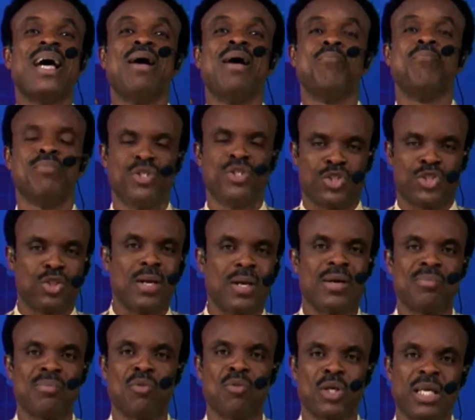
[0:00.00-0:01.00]
a
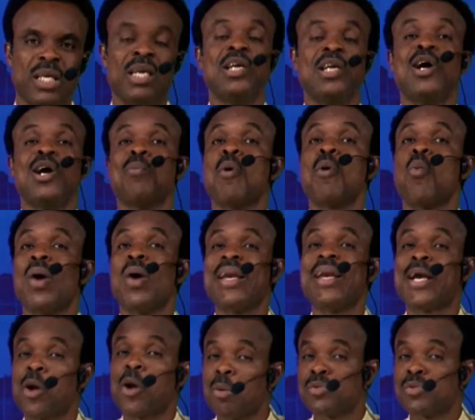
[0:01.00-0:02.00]
missionary money. But when
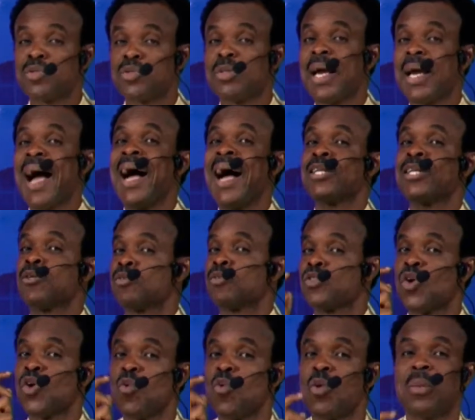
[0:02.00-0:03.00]
it comes to the heart of
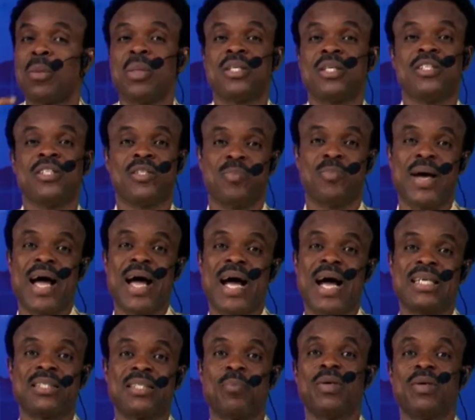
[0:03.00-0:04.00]
someone that is
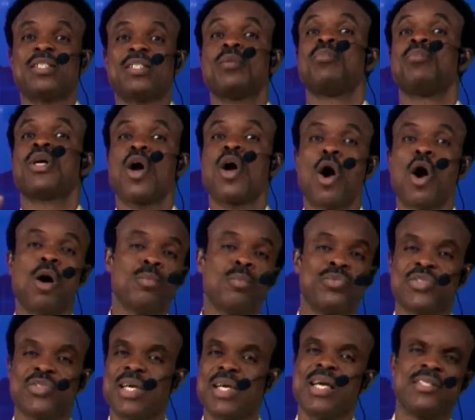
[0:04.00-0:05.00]
bad, the person
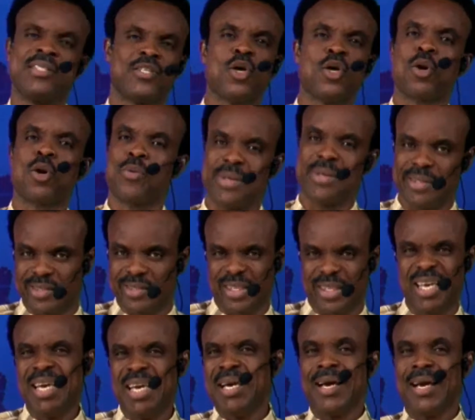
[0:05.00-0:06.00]
becomes a terrorist.
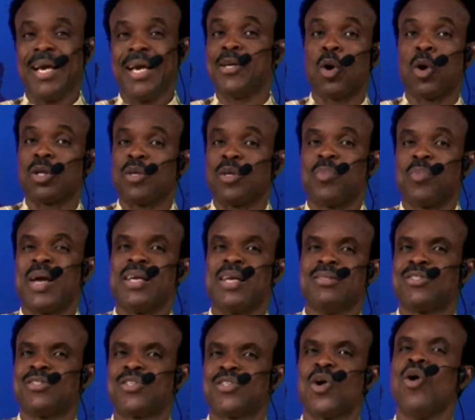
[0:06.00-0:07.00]
It all
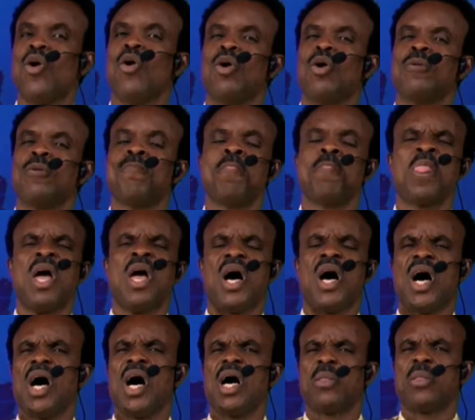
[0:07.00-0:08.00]
depends on
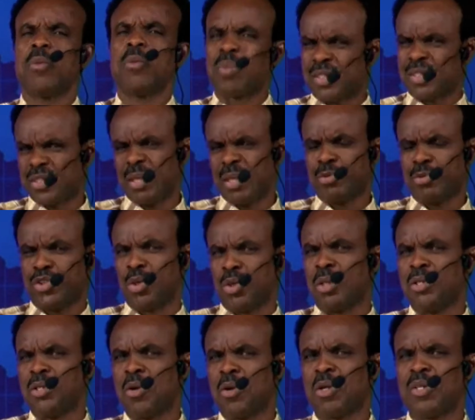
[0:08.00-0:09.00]
uh, the perception.
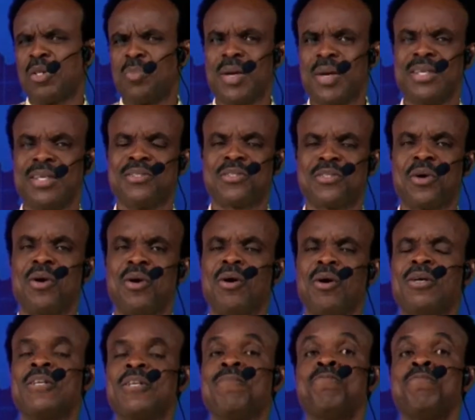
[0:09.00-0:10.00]
It all depends
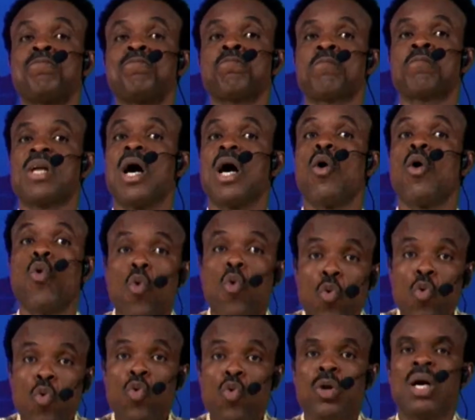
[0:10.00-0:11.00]
on uh,
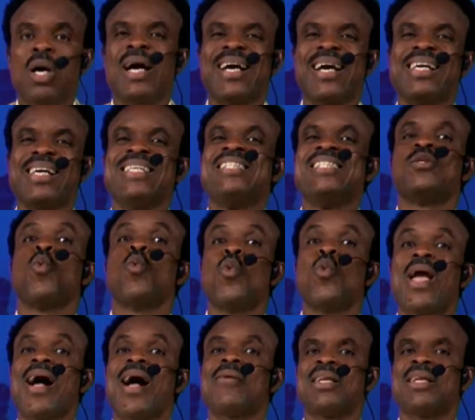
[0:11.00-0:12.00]
who is
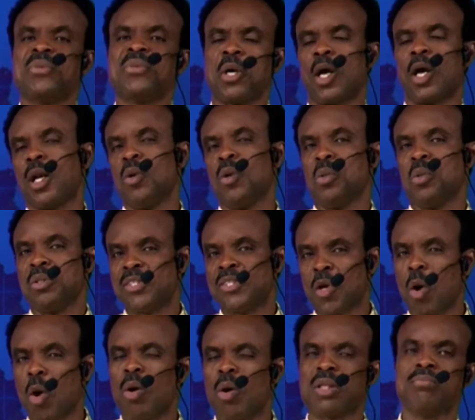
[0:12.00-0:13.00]
wearing the clothes
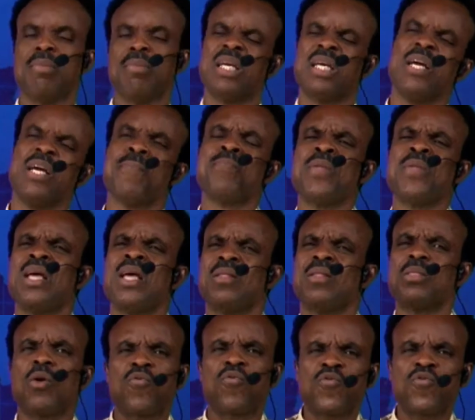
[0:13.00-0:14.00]
called money.
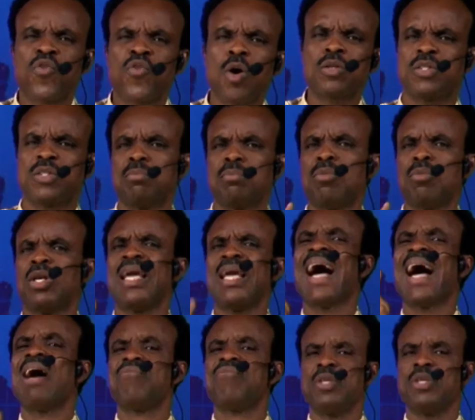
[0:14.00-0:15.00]
The first money
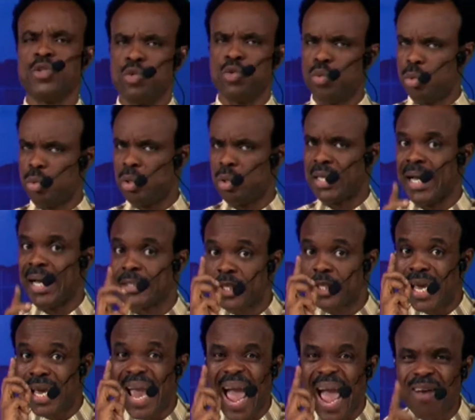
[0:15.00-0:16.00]
avenue that
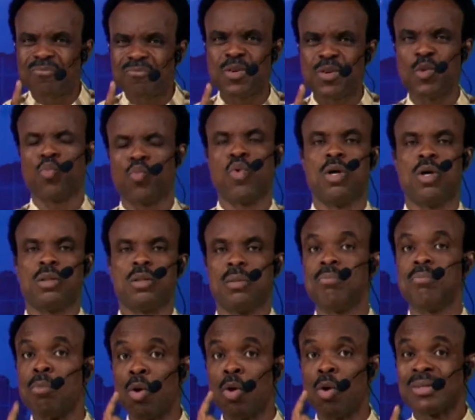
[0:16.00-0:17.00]
everyone
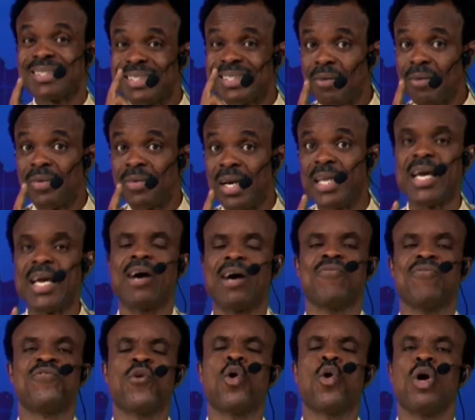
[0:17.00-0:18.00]
must definitely
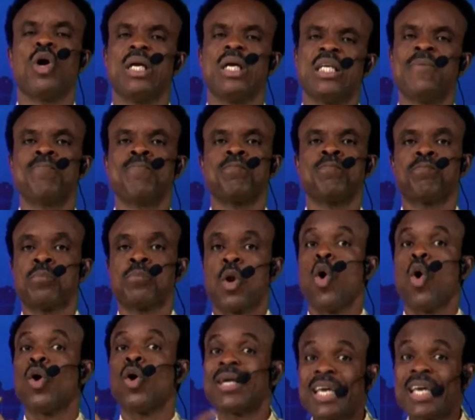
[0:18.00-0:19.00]
avoid
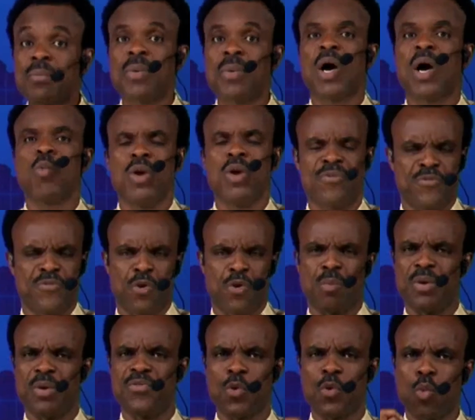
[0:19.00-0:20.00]
or keep away
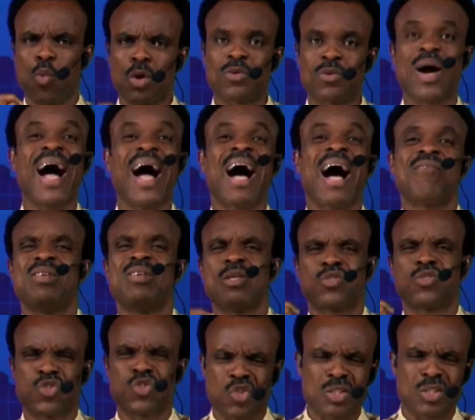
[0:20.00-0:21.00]
from if you want to have a
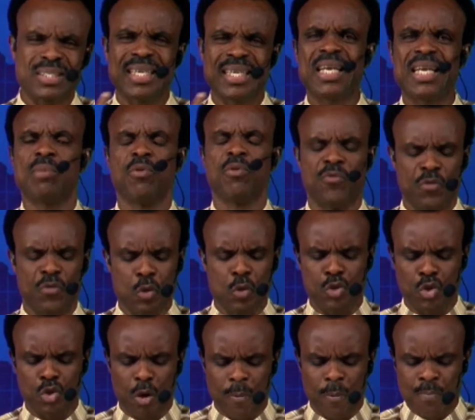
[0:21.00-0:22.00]
sustainable
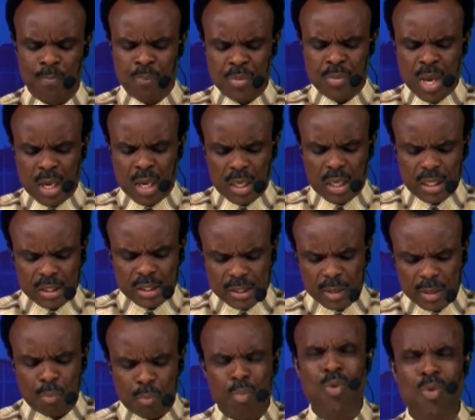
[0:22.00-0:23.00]
future is
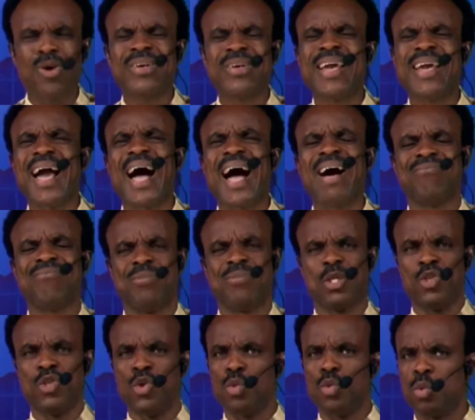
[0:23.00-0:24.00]
the money
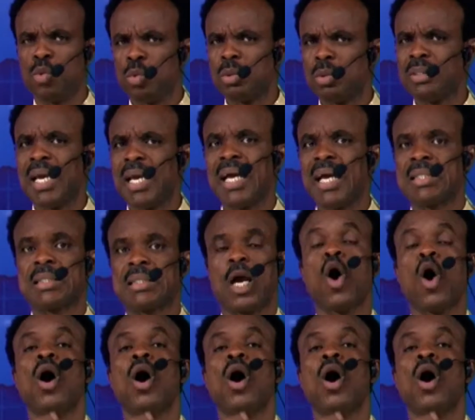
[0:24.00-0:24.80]
avenue that